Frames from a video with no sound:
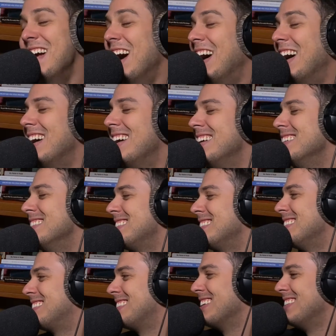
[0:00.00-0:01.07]
oh, this
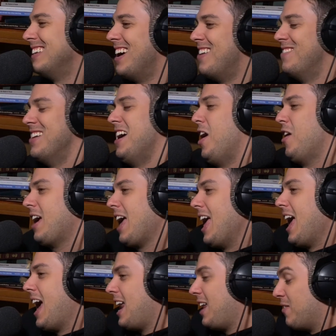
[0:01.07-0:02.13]
is so dumb. Okay,
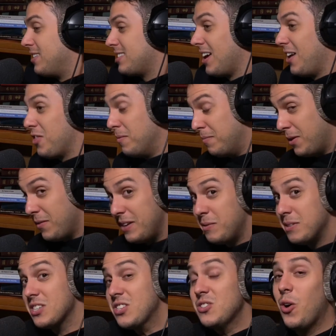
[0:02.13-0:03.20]
anyways, the movie
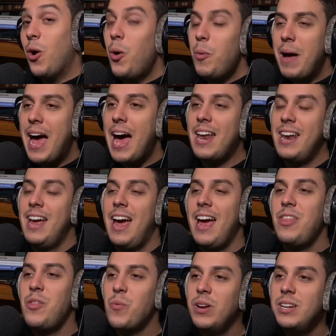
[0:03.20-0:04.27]
was so bad,
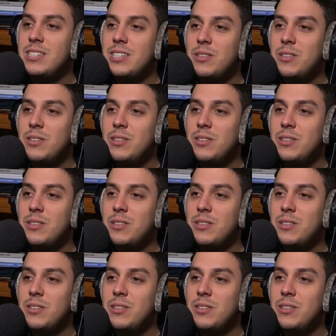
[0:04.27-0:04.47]
and the reason it